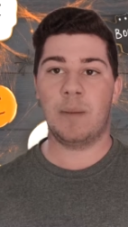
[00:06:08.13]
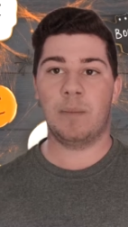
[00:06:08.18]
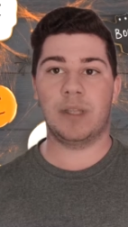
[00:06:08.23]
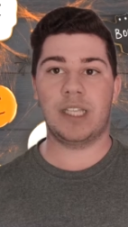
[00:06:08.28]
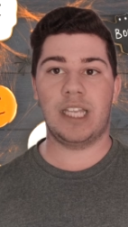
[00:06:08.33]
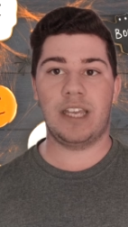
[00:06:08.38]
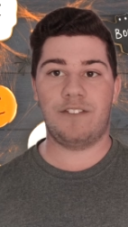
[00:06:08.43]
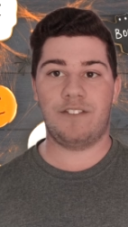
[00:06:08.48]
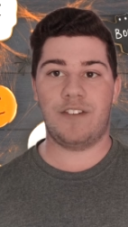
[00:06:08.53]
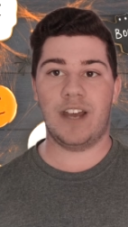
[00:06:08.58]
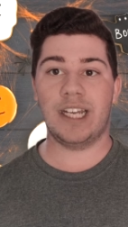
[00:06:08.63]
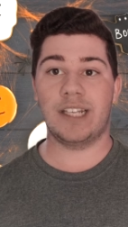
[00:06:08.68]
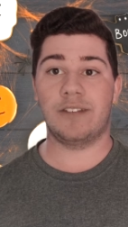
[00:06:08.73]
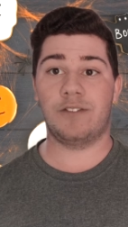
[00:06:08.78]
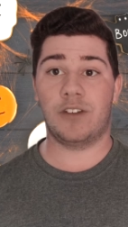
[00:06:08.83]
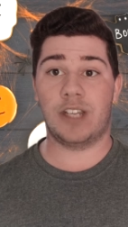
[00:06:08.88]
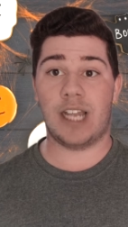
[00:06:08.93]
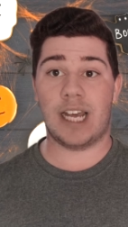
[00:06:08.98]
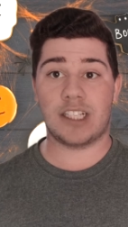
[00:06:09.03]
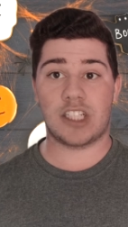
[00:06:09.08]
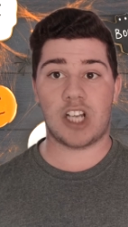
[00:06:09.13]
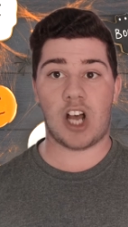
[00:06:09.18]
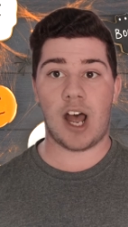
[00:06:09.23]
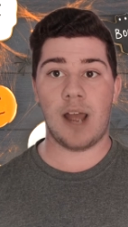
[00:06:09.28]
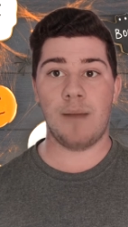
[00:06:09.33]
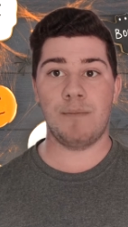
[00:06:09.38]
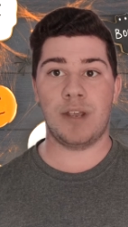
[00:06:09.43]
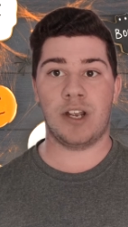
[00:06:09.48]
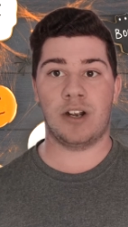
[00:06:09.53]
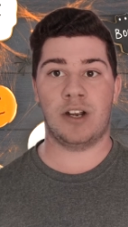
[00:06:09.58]
but the effects for that
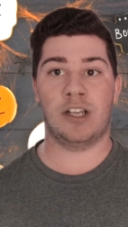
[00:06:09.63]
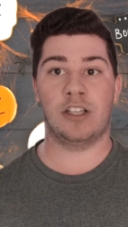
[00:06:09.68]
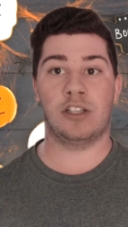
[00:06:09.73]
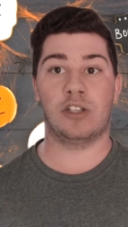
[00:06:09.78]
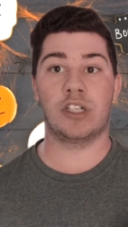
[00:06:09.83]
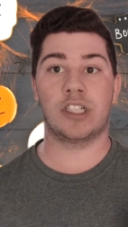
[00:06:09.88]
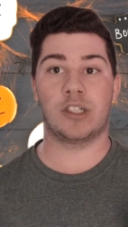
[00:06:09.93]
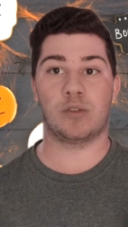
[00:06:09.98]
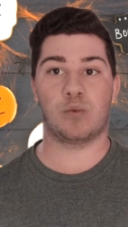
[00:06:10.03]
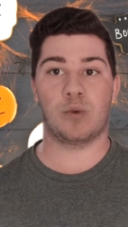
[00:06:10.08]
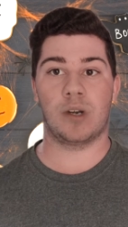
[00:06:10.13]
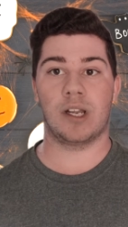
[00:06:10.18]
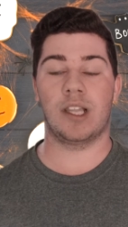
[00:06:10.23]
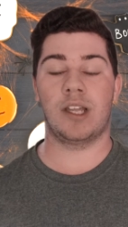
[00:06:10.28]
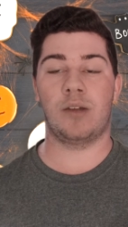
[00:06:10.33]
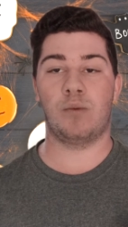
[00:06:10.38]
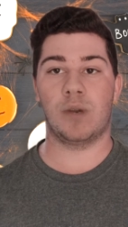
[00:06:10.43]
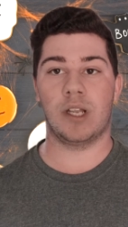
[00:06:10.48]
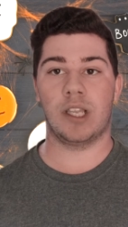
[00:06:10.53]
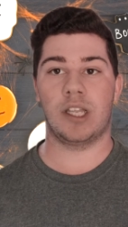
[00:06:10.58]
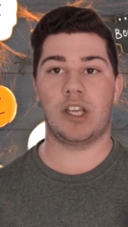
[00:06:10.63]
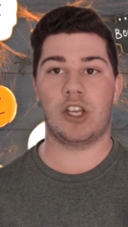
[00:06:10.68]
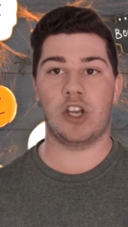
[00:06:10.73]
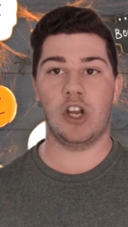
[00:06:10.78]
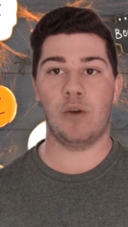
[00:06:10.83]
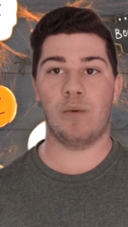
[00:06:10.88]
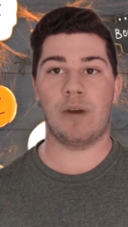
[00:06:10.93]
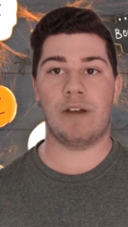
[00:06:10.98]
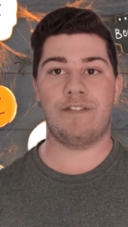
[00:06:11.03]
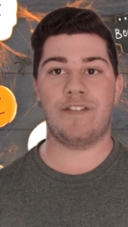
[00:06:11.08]
time period looks really, really
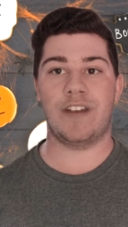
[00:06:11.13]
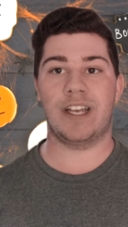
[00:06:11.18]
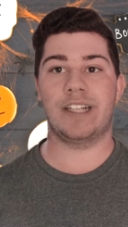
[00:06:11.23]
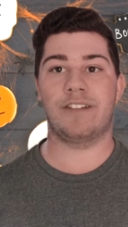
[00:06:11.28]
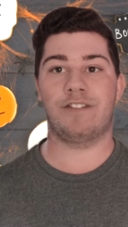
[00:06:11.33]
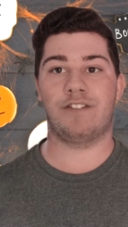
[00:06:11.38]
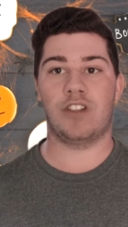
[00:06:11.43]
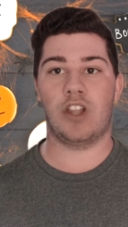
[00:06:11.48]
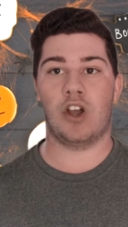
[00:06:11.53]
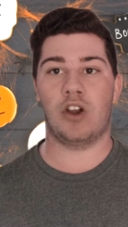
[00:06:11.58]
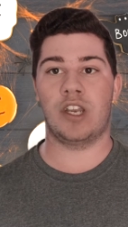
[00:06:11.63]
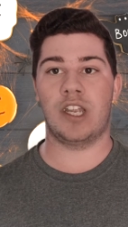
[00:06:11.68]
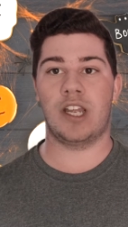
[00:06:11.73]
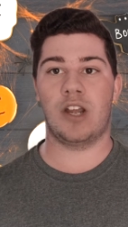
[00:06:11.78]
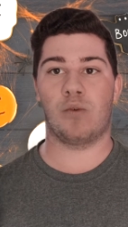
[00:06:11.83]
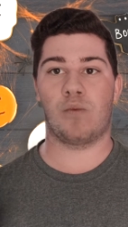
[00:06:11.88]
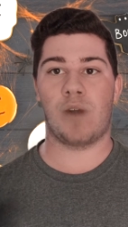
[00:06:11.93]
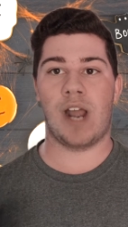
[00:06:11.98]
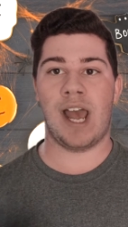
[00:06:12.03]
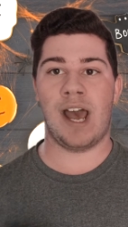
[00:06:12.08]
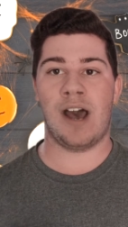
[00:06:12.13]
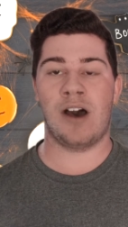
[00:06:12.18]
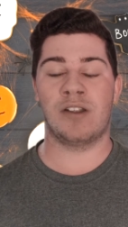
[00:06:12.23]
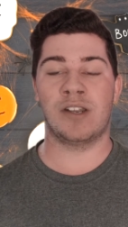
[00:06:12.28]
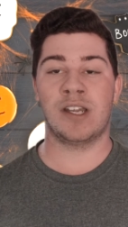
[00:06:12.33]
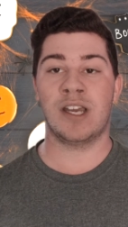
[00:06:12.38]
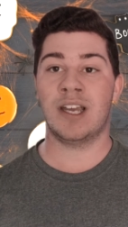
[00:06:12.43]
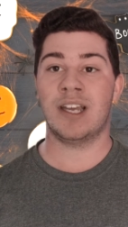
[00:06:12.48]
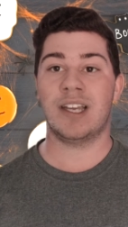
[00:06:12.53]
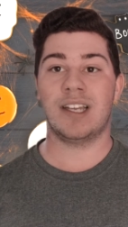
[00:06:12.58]
good, with things floating around,